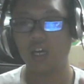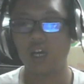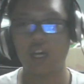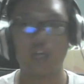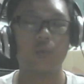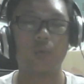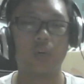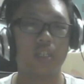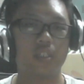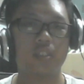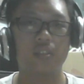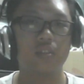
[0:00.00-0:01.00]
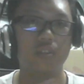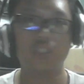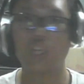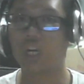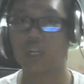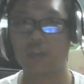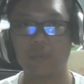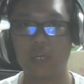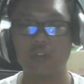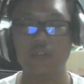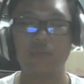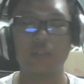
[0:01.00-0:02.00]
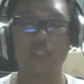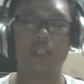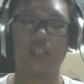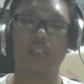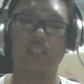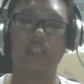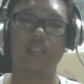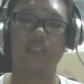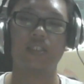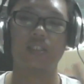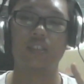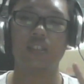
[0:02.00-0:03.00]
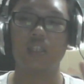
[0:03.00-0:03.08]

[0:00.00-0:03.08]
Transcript: I want to talk about because